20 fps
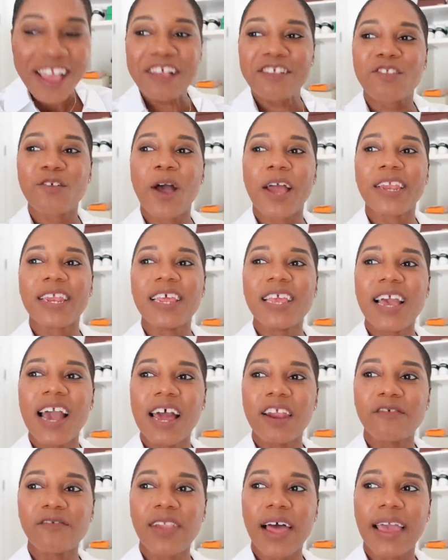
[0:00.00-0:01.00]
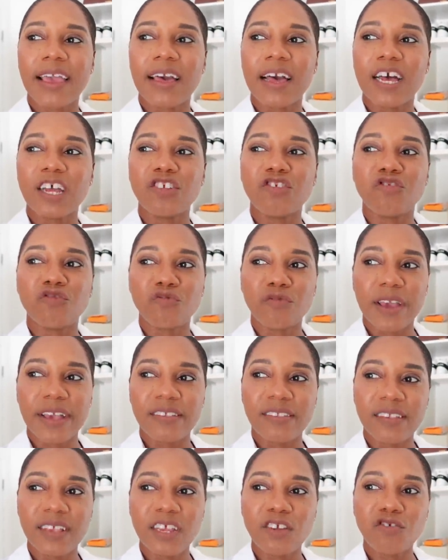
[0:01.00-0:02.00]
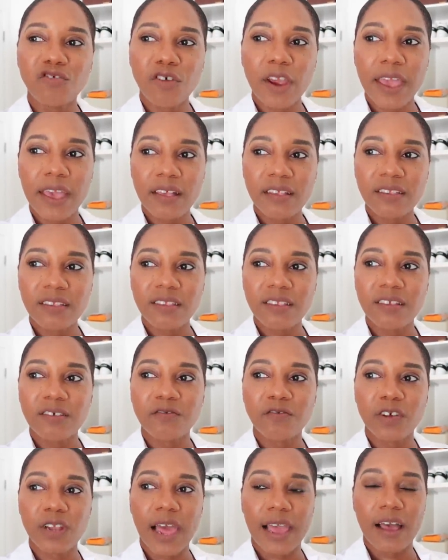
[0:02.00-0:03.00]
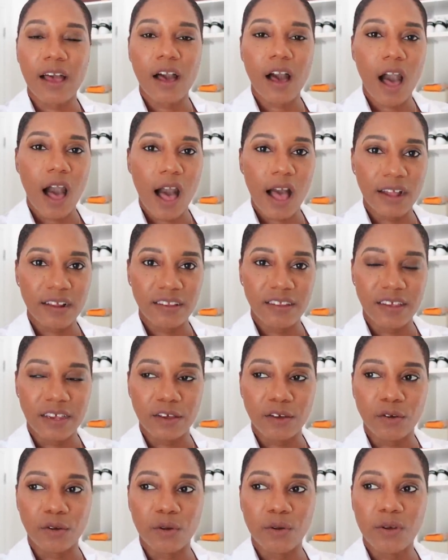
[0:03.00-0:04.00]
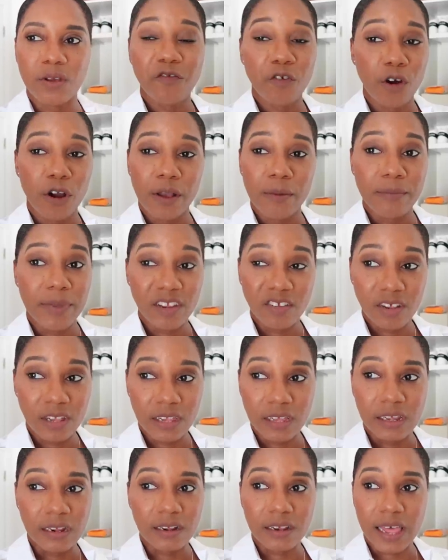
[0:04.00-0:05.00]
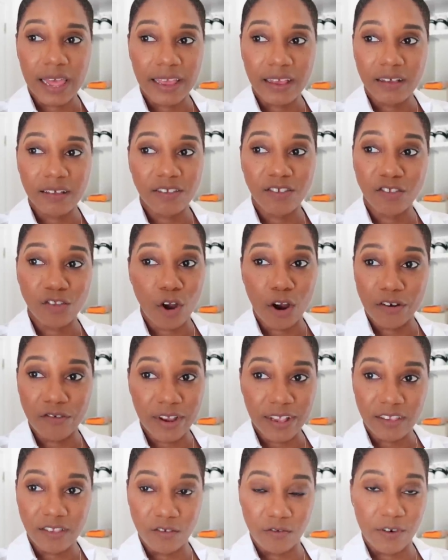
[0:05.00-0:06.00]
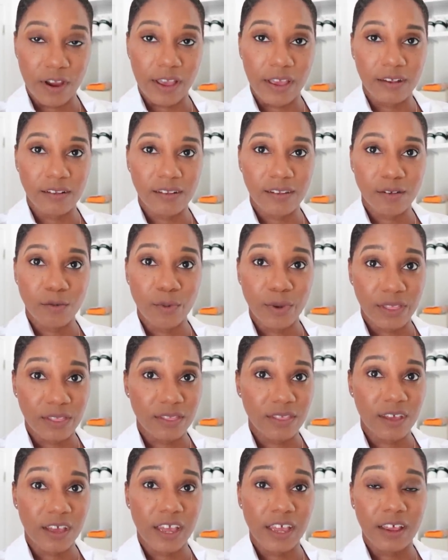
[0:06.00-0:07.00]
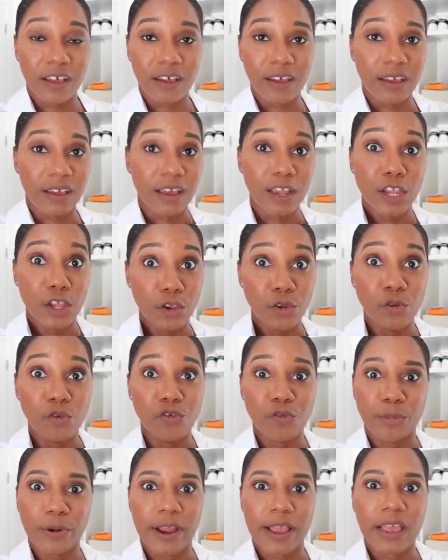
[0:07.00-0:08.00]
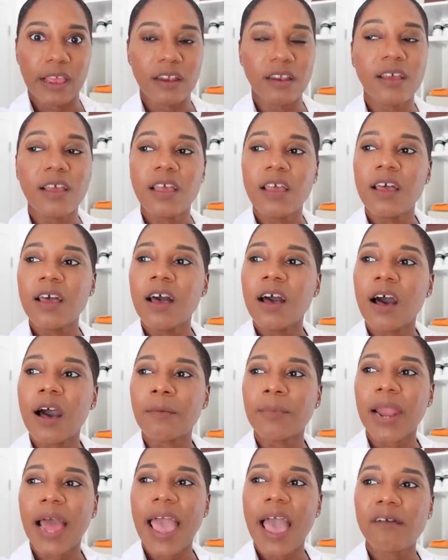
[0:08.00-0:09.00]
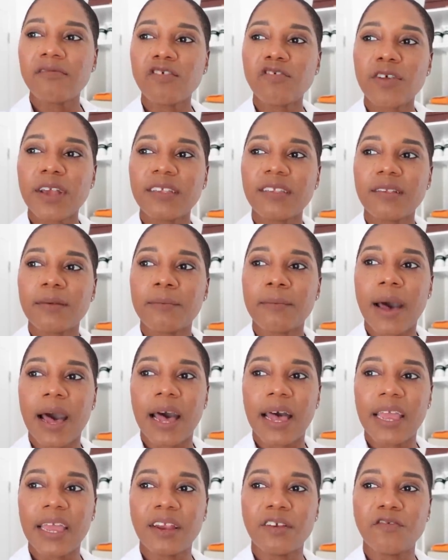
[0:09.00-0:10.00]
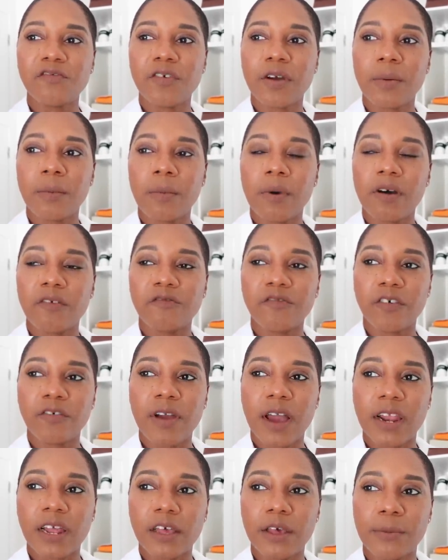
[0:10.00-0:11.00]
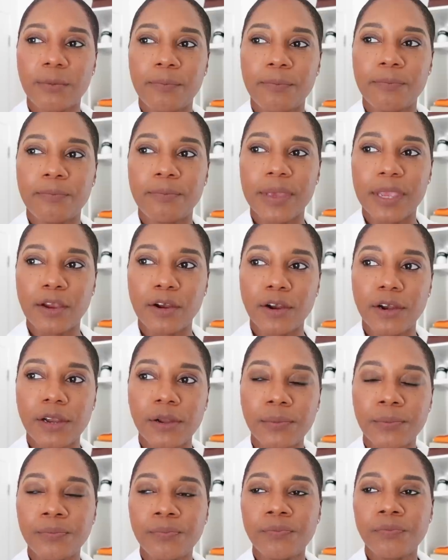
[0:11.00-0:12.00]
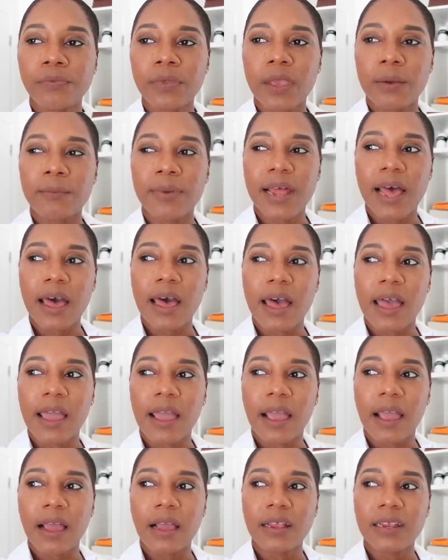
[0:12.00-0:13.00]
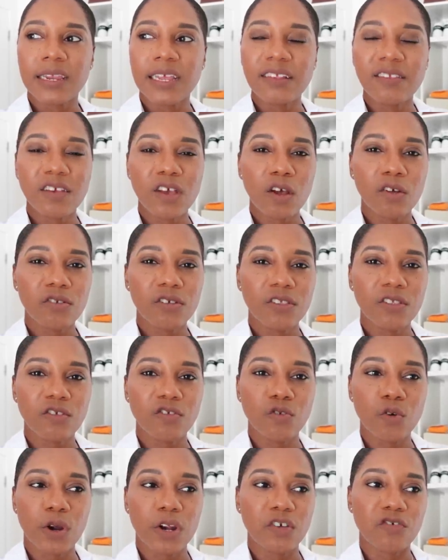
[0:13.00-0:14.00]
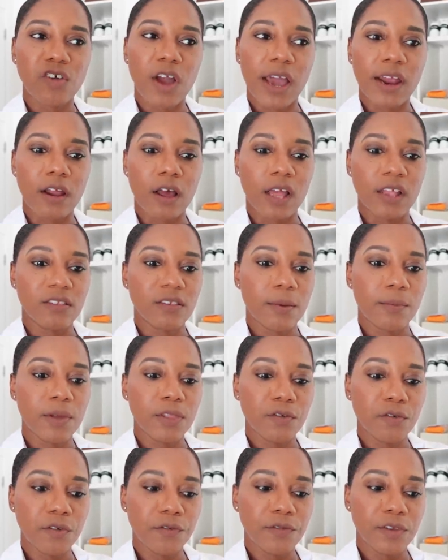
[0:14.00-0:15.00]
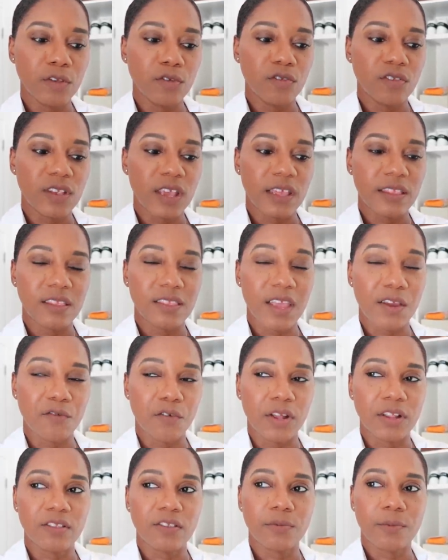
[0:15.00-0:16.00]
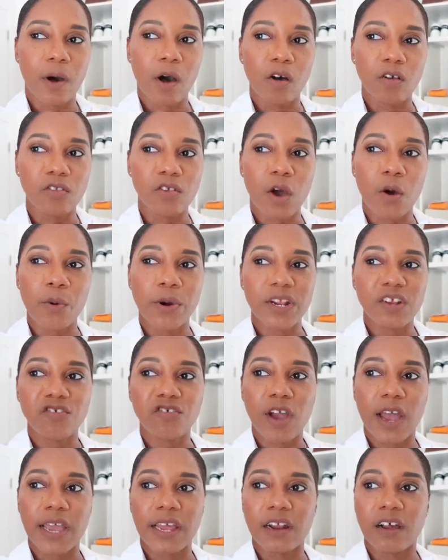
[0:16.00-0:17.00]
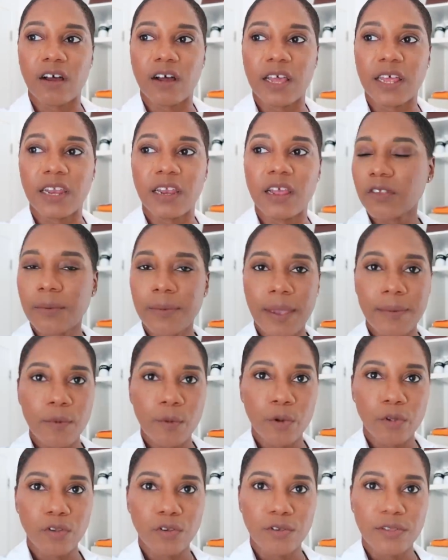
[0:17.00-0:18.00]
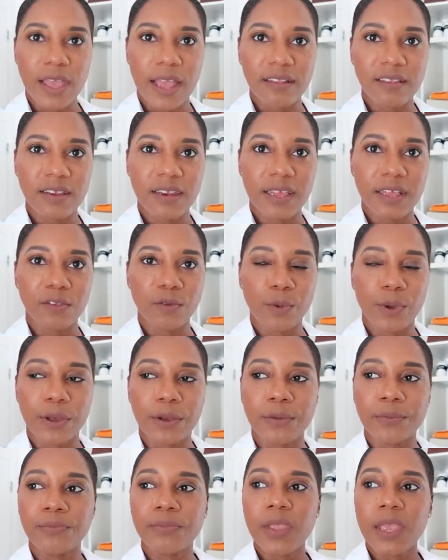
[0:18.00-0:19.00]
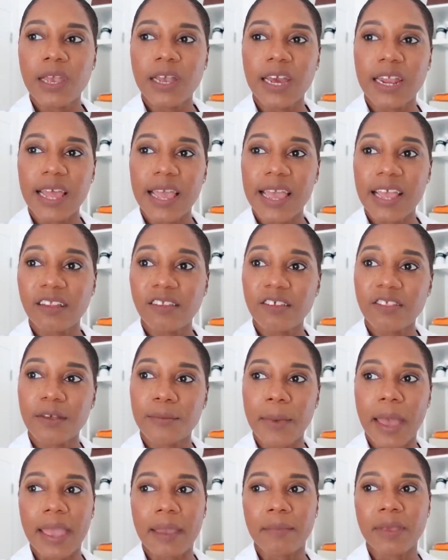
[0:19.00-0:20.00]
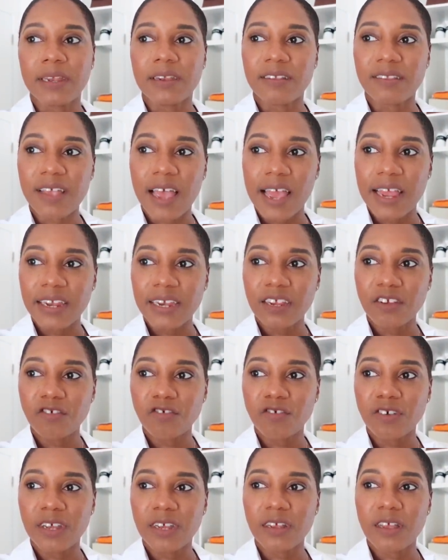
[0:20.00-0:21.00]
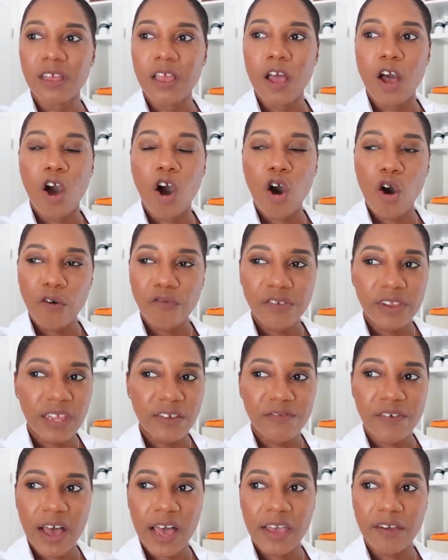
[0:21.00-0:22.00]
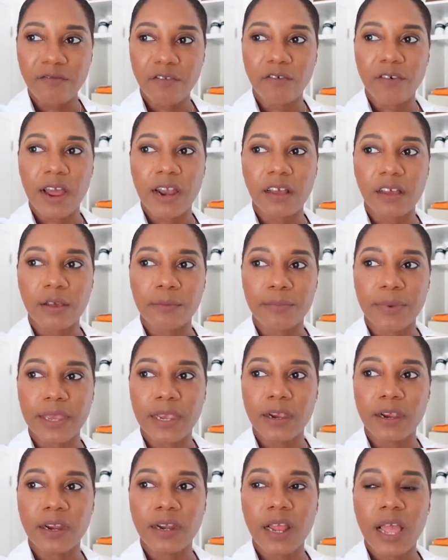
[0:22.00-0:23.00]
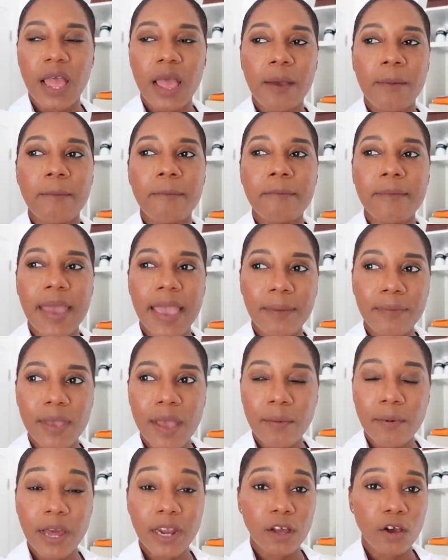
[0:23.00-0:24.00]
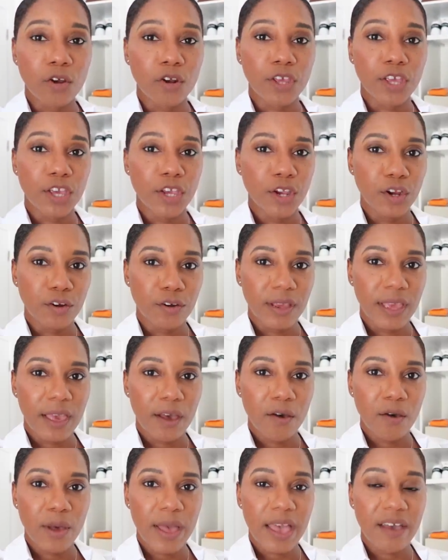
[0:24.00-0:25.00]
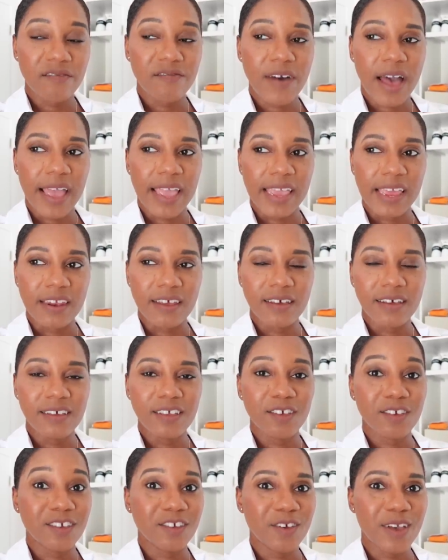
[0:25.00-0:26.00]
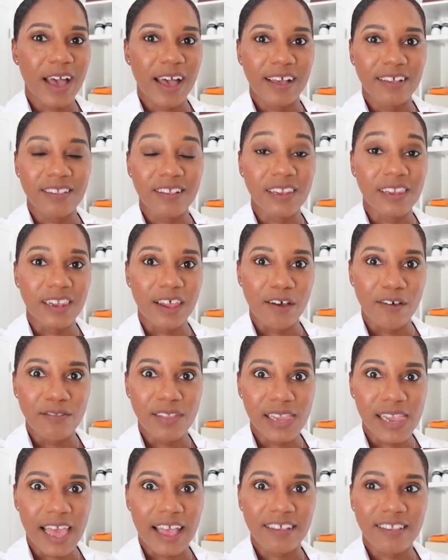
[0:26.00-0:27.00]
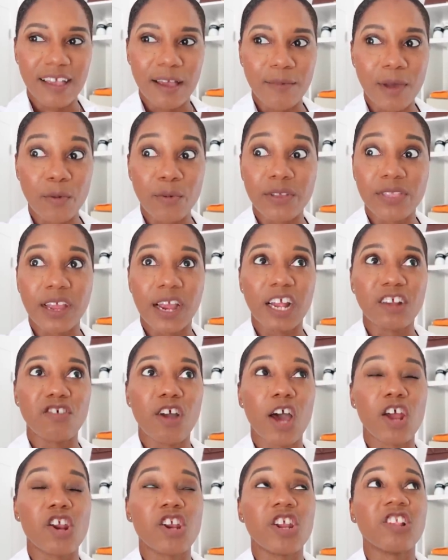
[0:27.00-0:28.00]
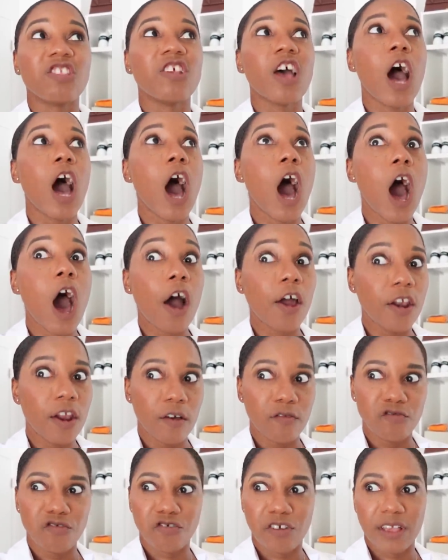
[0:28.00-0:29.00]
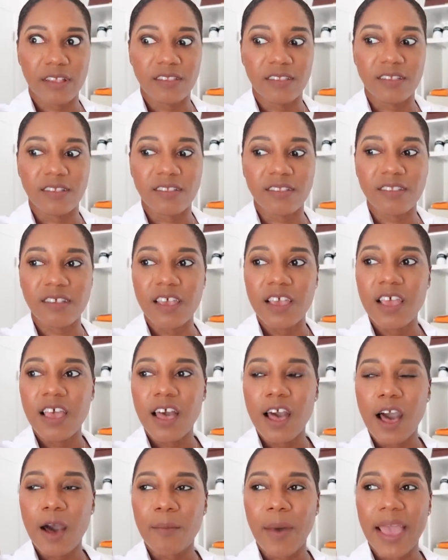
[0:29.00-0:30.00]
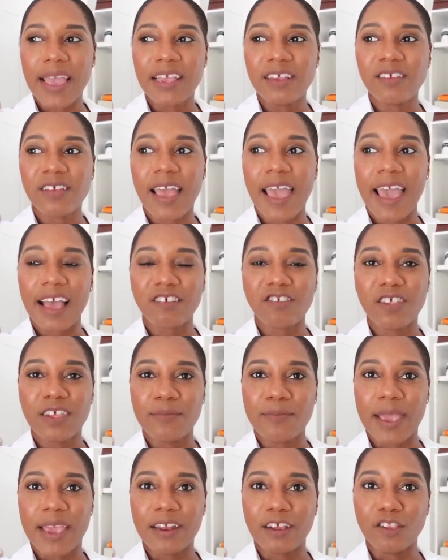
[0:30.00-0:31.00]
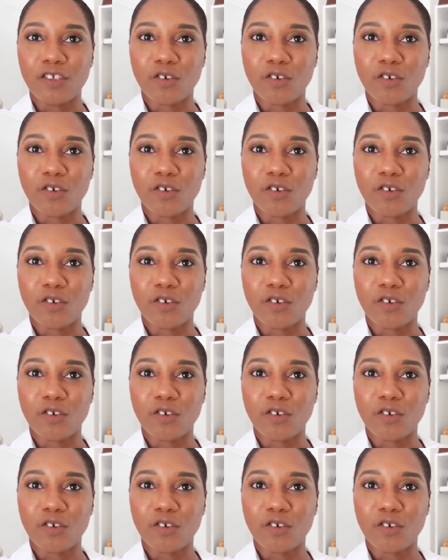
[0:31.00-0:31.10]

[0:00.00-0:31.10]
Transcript: So I need kind of like a dressy dress for like a cocktail for a Michelin like star restaurant with a huge brand. And I have a dress in mind from Veronica Beard, but I need to go to the store and try it on. Some of the reviews said that they run small, so I want to try it on. So maybe we'll do that today as well. Gonna head to the Miami Design District, hopefully find Veronica Beard. Maybe I'm gonna go to Curio at Faena. You guys loved the last time I went there. I tried on a ton of dresses. I actually made a